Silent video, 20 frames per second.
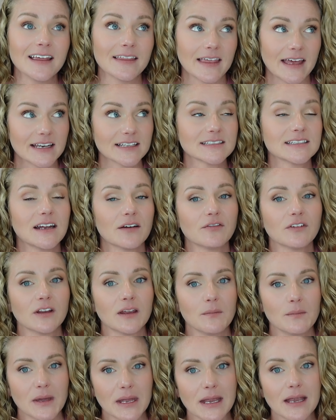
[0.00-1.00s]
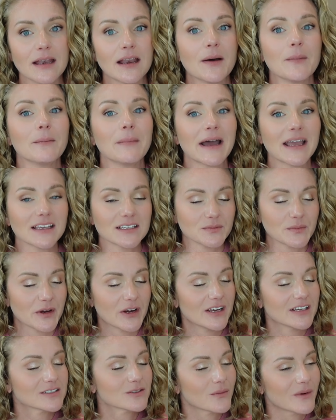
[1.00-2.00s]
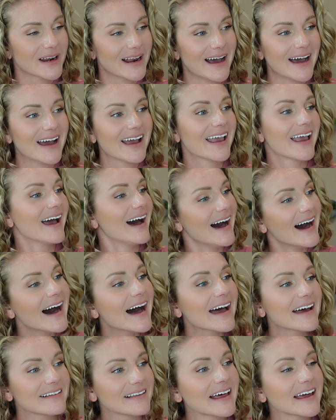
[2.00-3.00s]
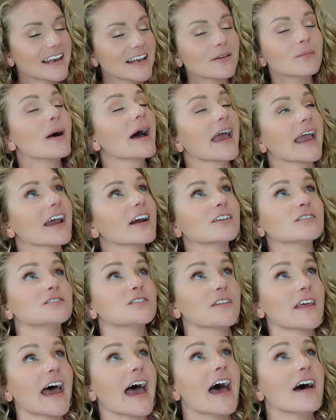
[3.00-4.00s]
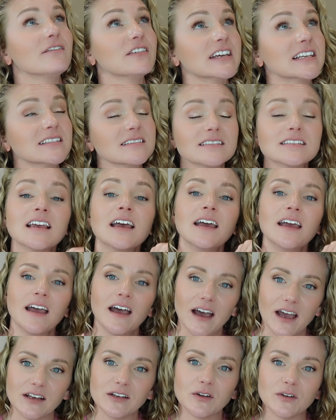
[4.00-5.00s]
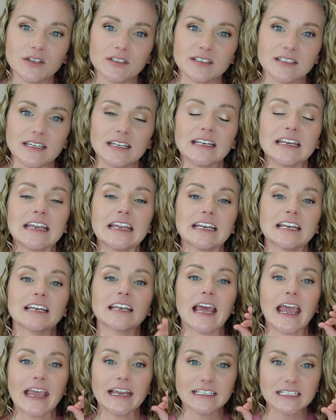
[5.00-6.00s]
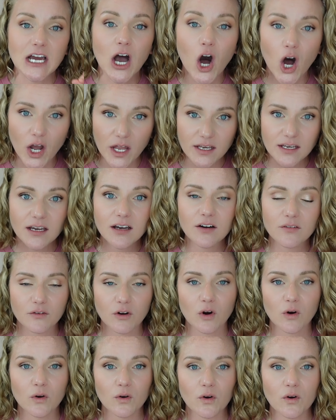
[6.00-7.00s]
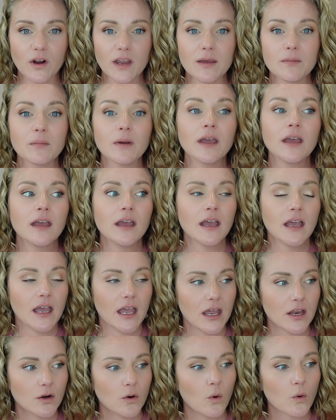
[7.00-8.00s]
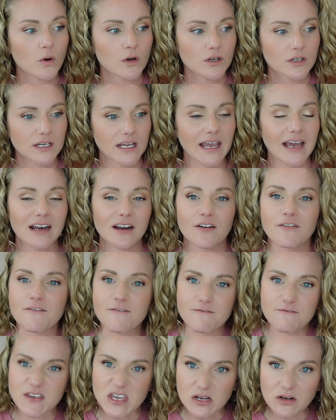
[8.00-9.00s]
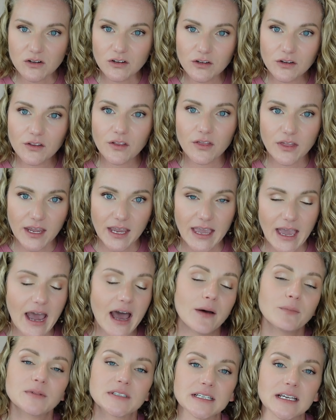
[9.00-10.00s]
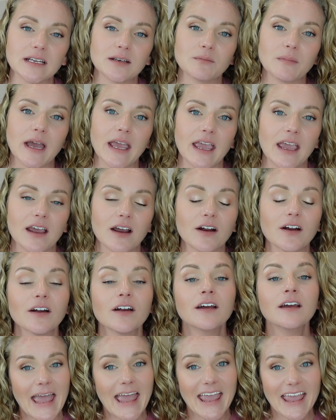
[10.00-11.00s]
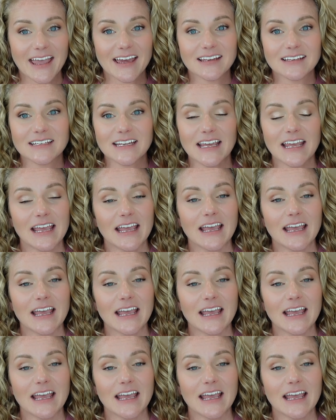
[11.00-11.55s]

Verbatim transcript: That has definitely been my experience when I highlighted my hair to the heavens. I noticed it needed a ton of curl cream in order to kind of fill the gaps in my hair. And